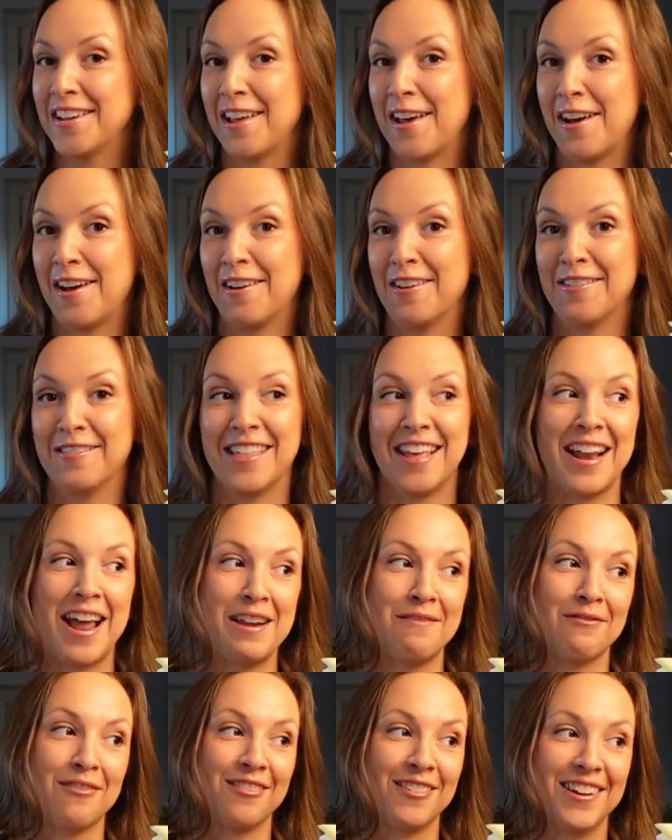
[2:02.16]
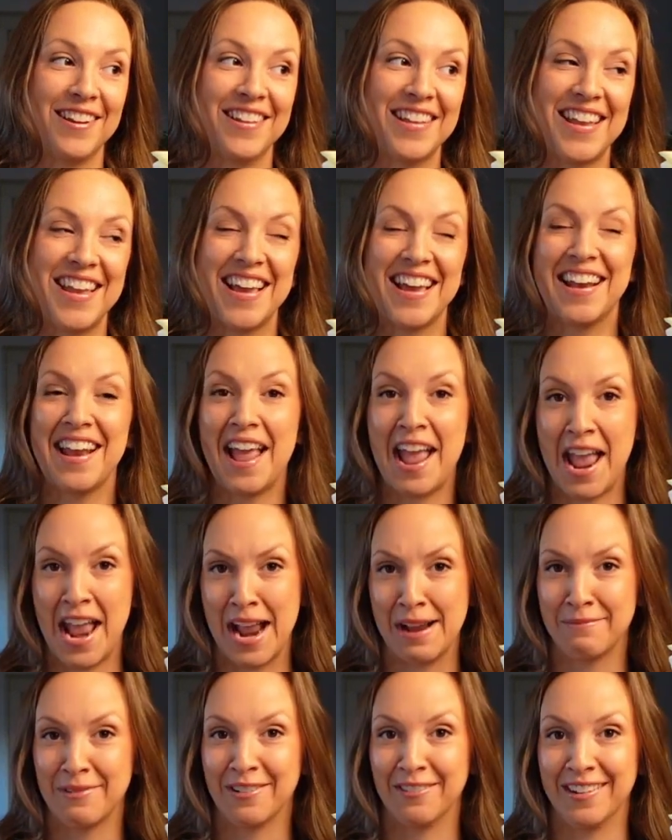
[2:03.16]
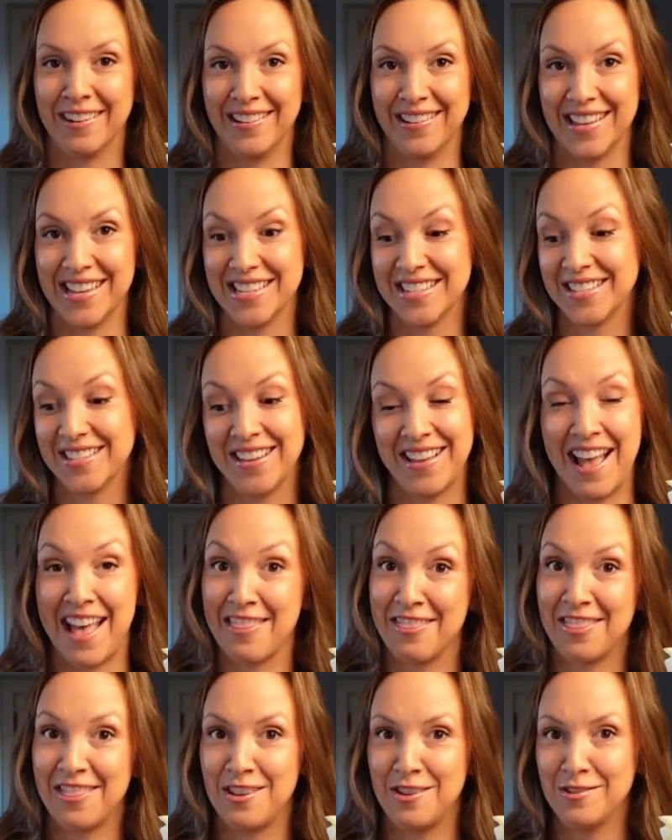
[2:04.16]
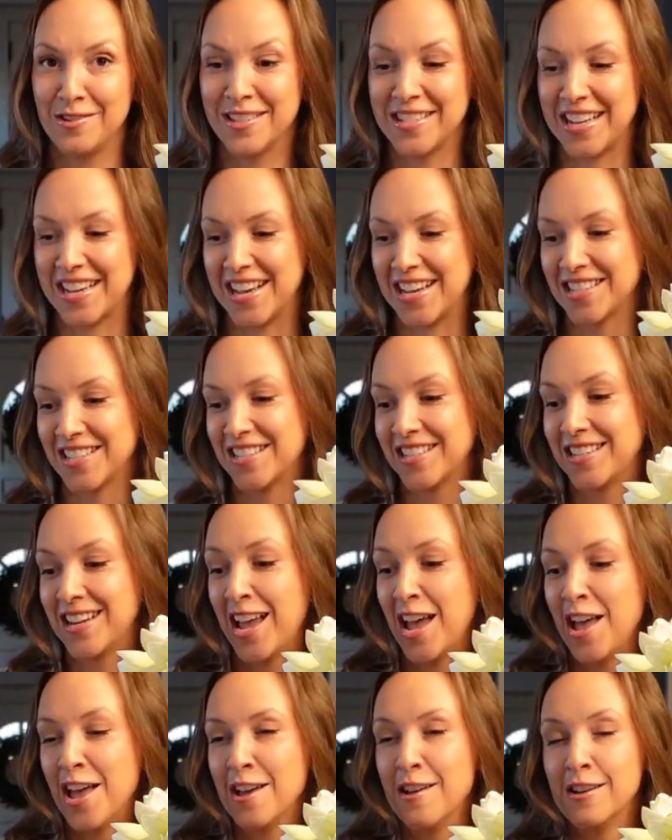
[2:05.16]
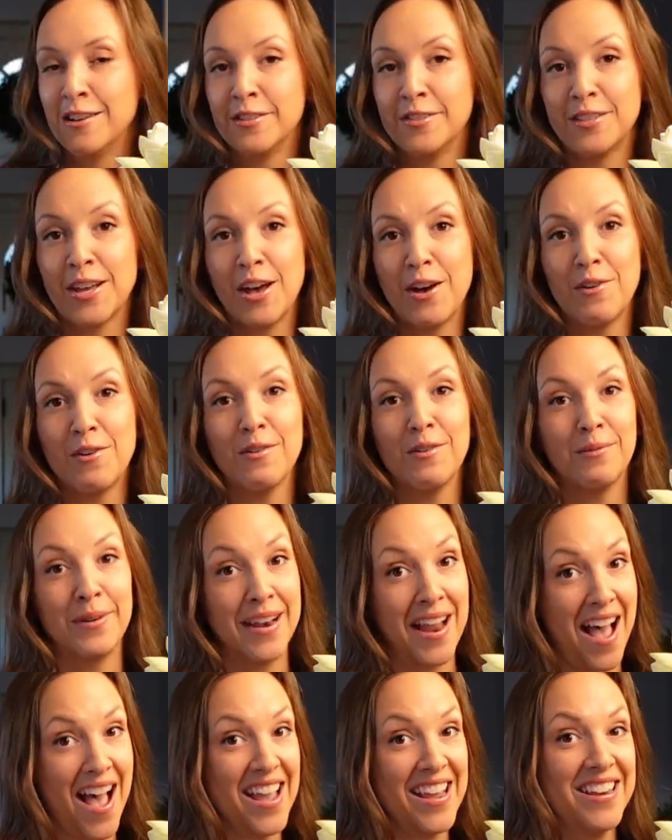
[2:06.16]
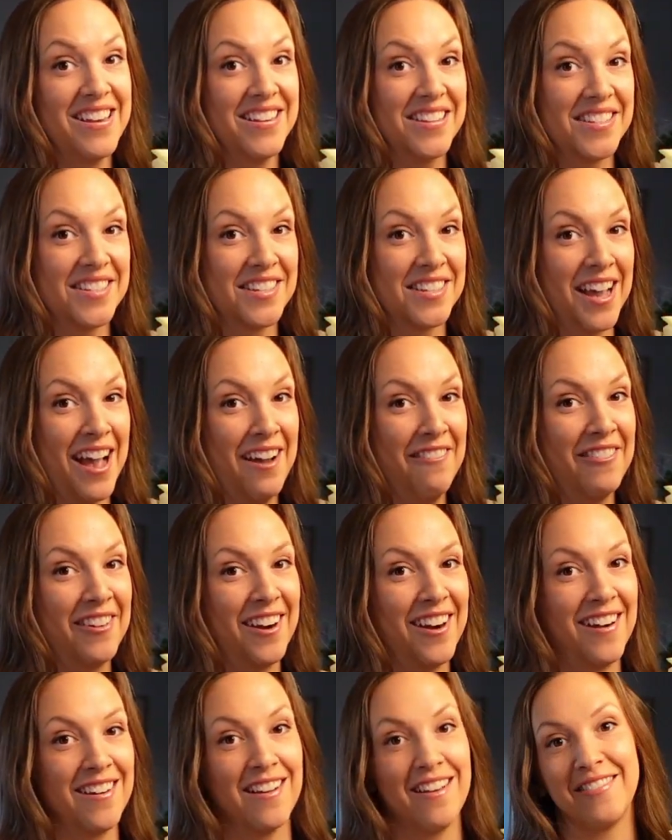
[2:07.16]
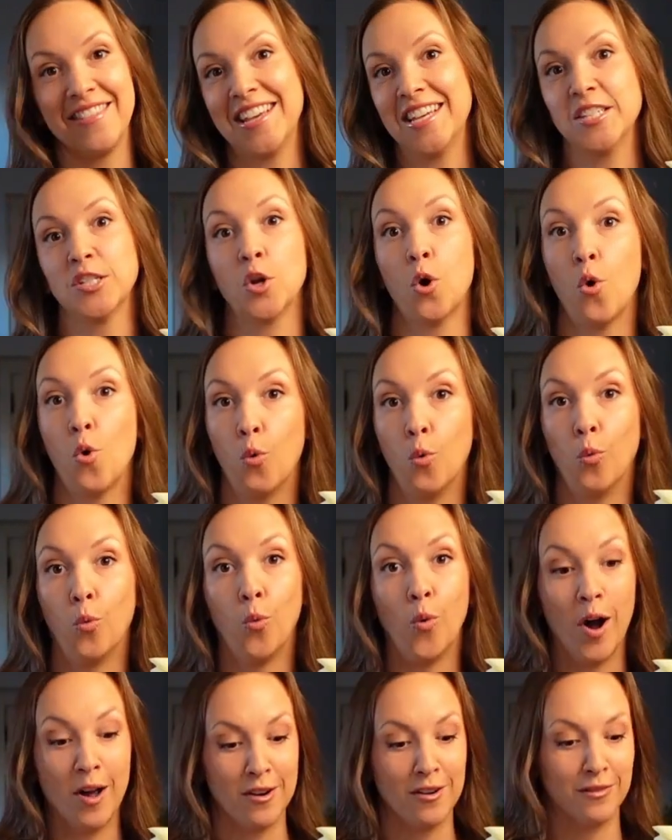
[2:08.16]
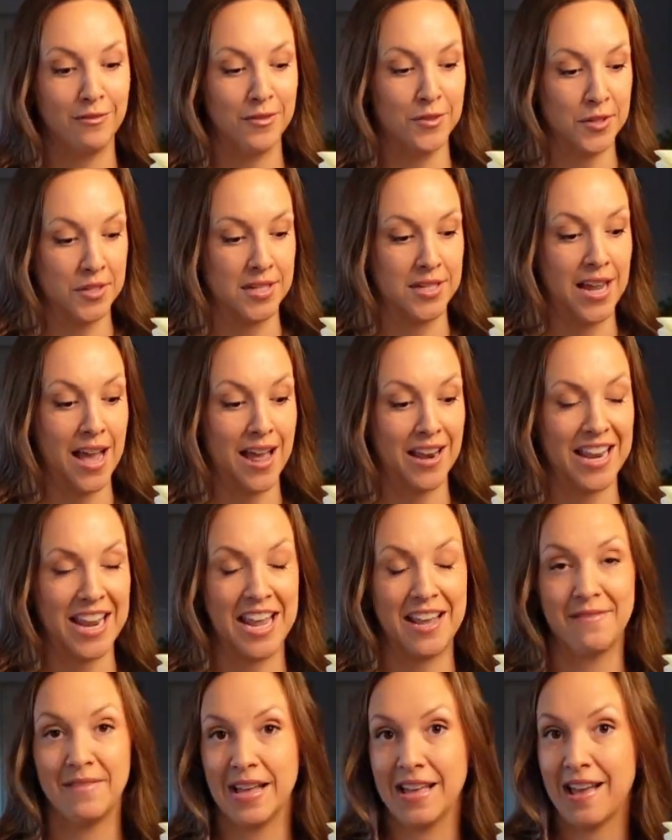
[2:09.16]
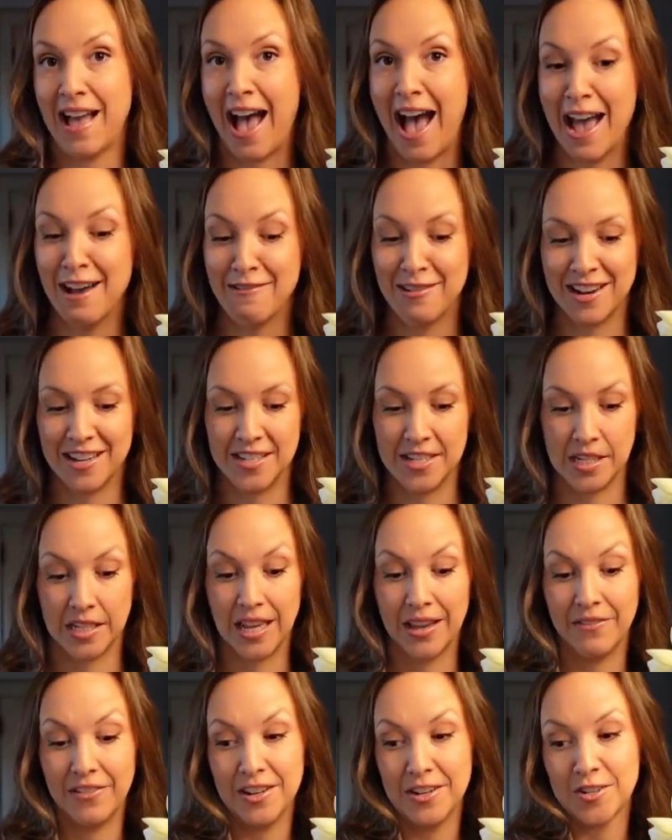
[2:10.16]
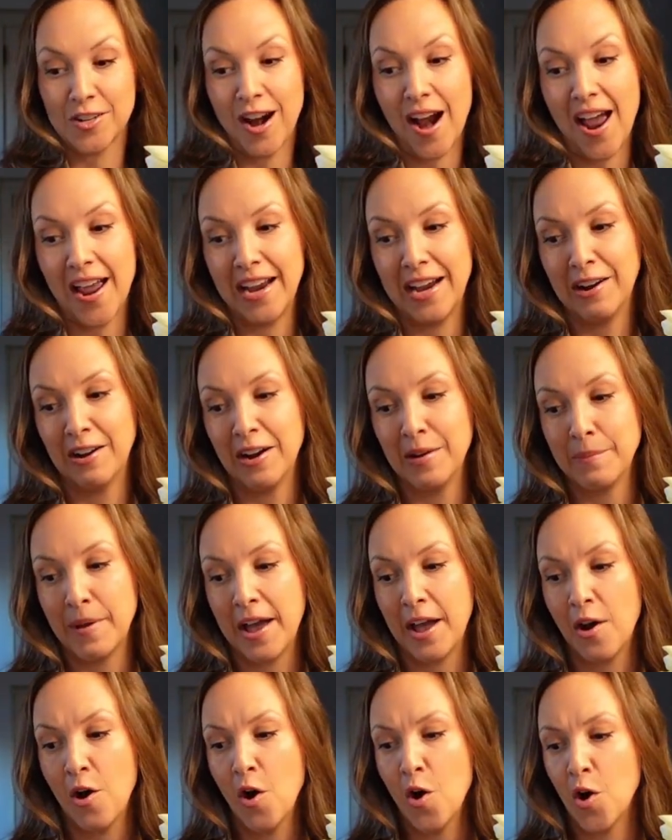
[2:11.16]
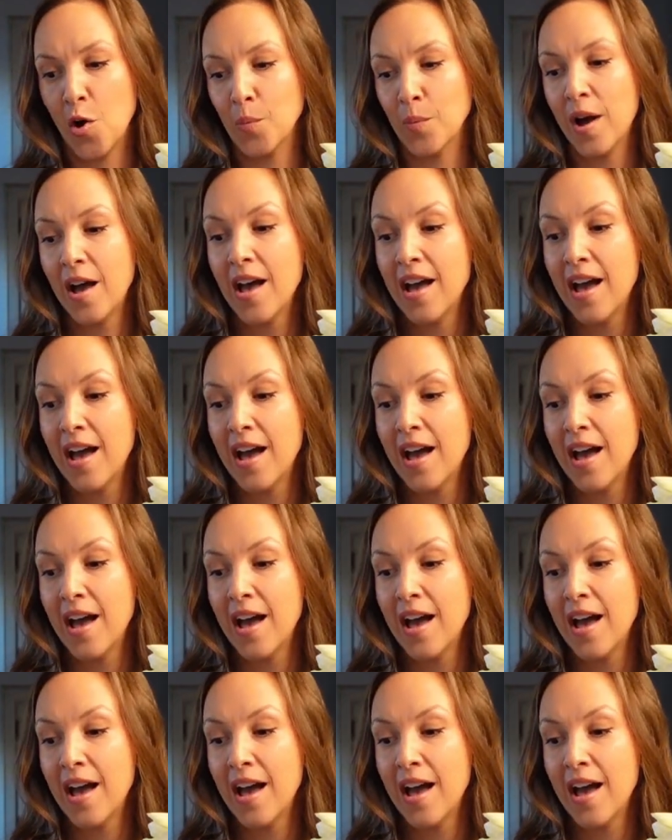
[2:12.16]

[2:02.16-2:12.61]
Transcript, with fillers: know that I'm really an amaryllis enthusiast. So when I discovered this wonderful study, I wanted to give it a try here in my home.